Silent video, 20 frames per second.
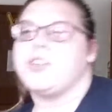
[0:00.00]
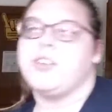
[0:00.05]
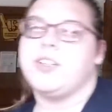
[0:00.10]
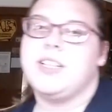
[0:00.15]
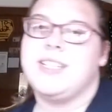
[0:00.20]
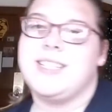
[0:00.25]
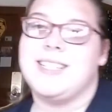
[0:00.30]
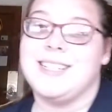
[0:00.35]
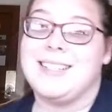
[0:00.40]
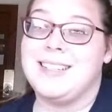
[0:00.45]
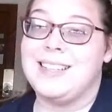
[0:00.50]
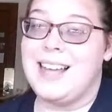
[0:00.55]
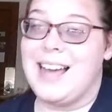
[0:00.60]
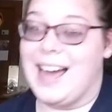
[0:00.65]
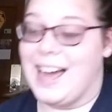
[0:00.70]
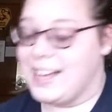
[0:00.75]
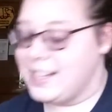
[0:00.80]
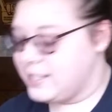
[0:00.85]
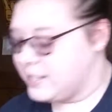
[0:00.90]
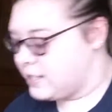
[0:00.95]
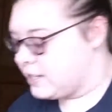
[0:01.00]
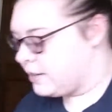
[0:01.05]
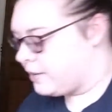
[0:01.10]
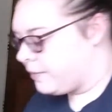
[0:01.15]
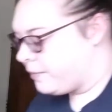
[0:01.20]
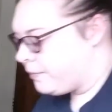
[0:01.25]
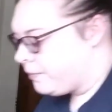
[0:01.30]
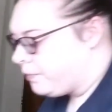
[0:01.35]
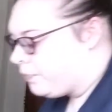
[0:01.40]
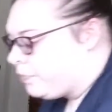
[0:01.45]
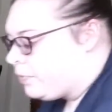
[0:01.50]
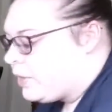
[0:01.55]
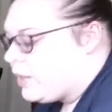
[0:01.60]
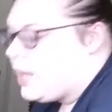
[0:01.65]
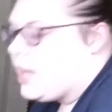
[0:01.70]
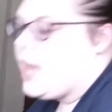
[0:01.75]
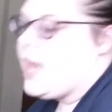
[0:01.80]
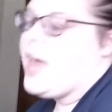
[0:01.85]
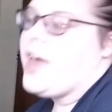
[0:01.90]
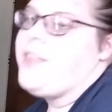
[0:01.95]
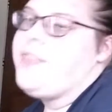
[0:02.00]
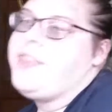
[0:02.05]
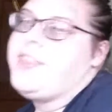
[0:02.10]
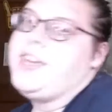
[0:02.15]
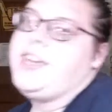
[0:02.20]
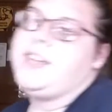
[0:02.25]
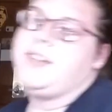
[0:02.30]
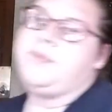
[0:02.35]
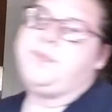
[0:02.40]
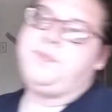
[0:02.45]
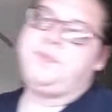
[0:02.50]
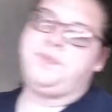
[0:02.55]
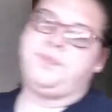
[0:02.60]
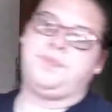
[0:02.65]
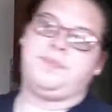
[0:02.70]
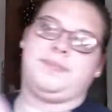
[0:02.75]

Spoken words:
early to class, and then